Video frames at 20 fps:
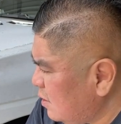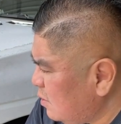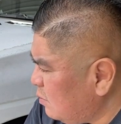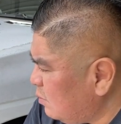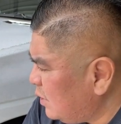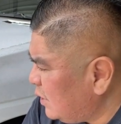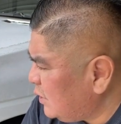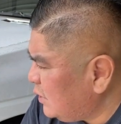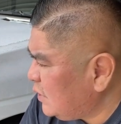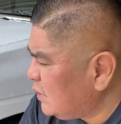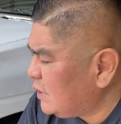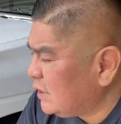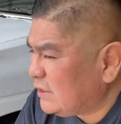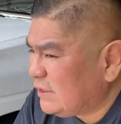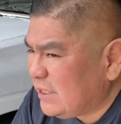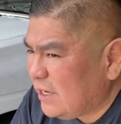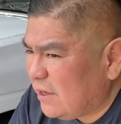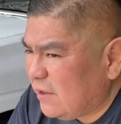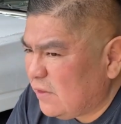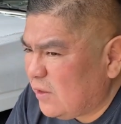But you could
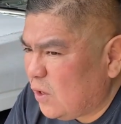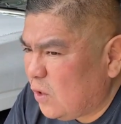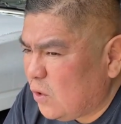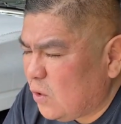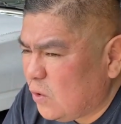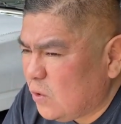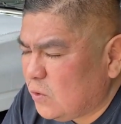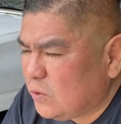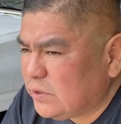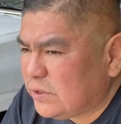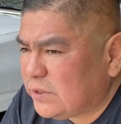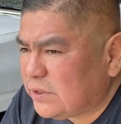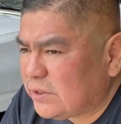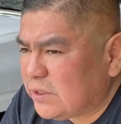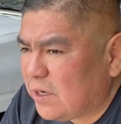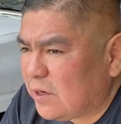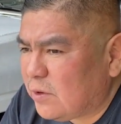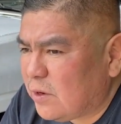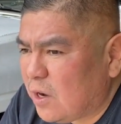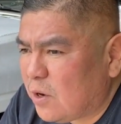tell the hoses
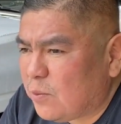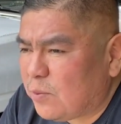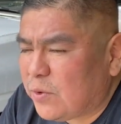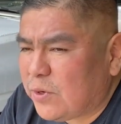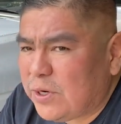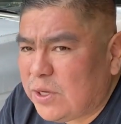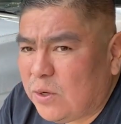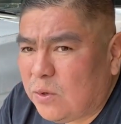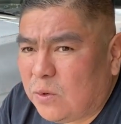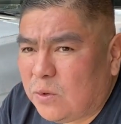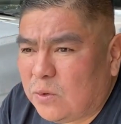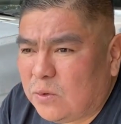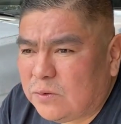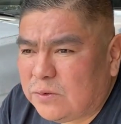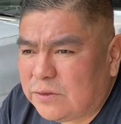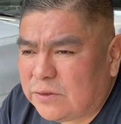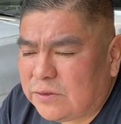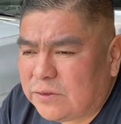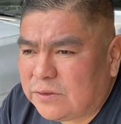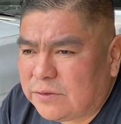are pretty old.
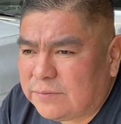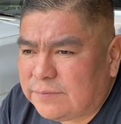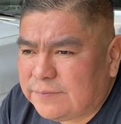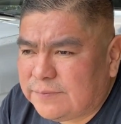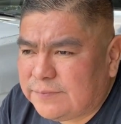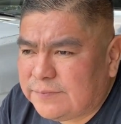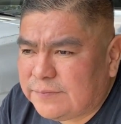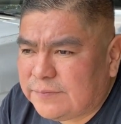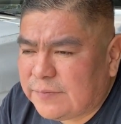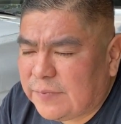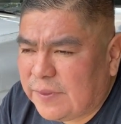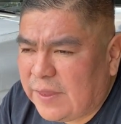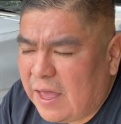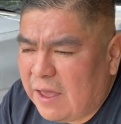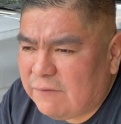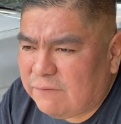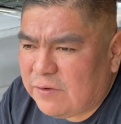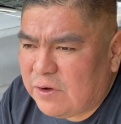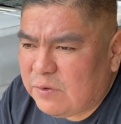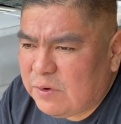They're
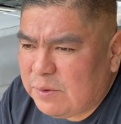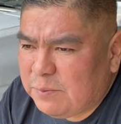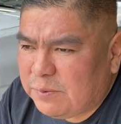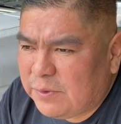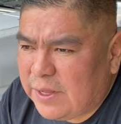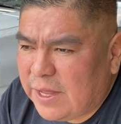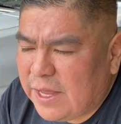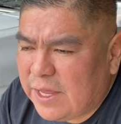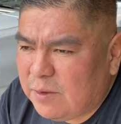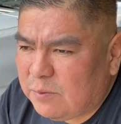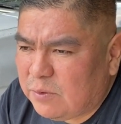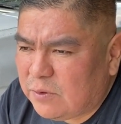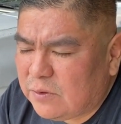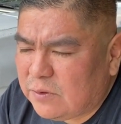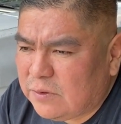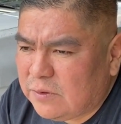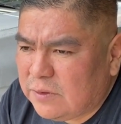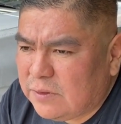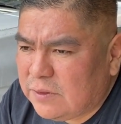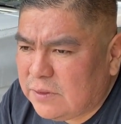not very
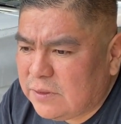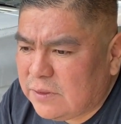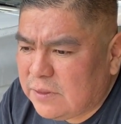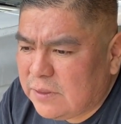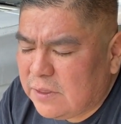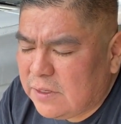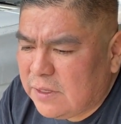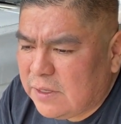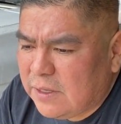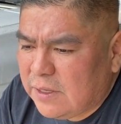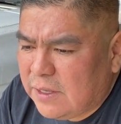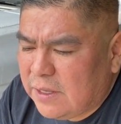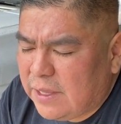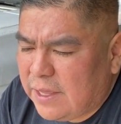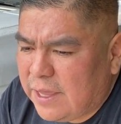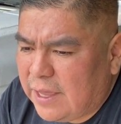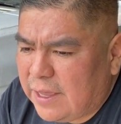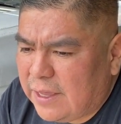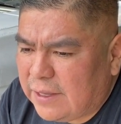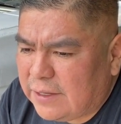pliable,
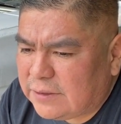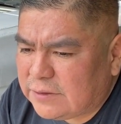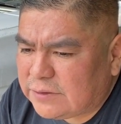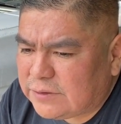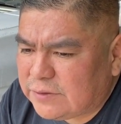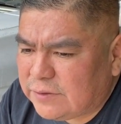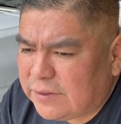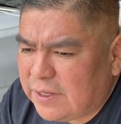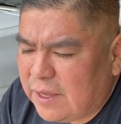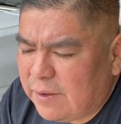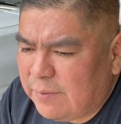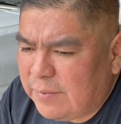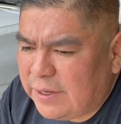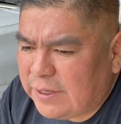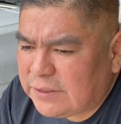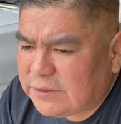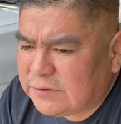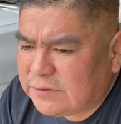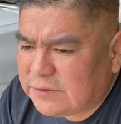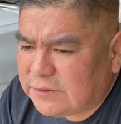and so that
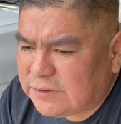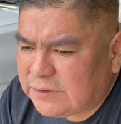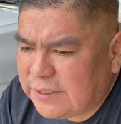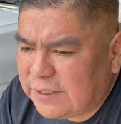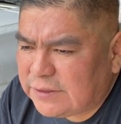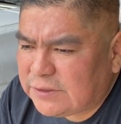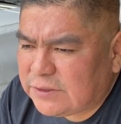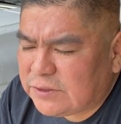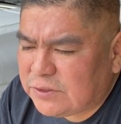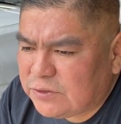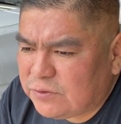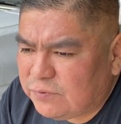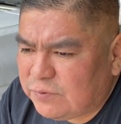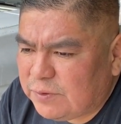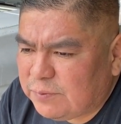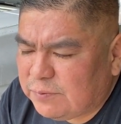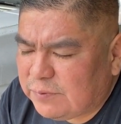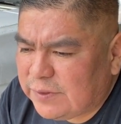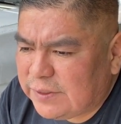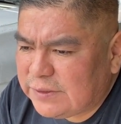makes sense to
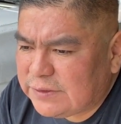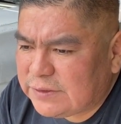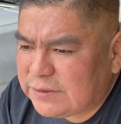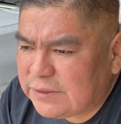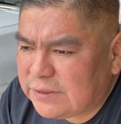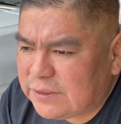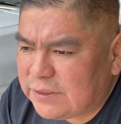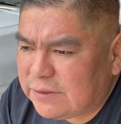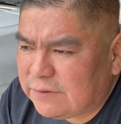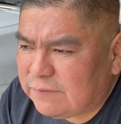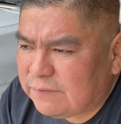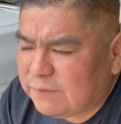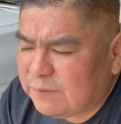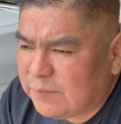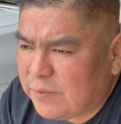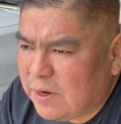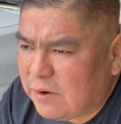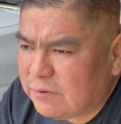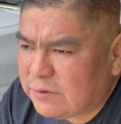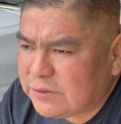replace the
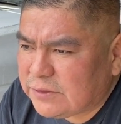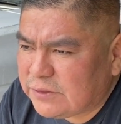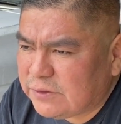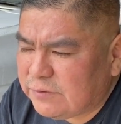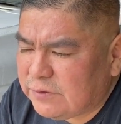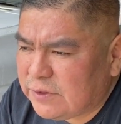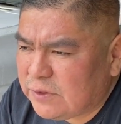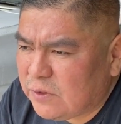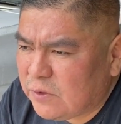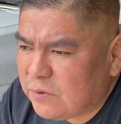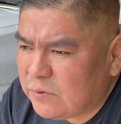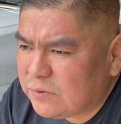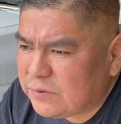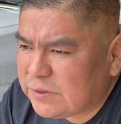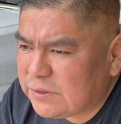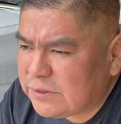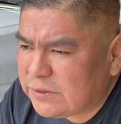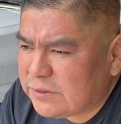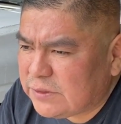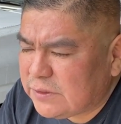power steering
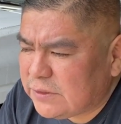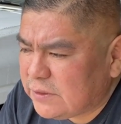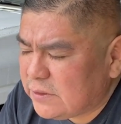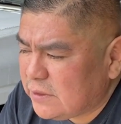hoses.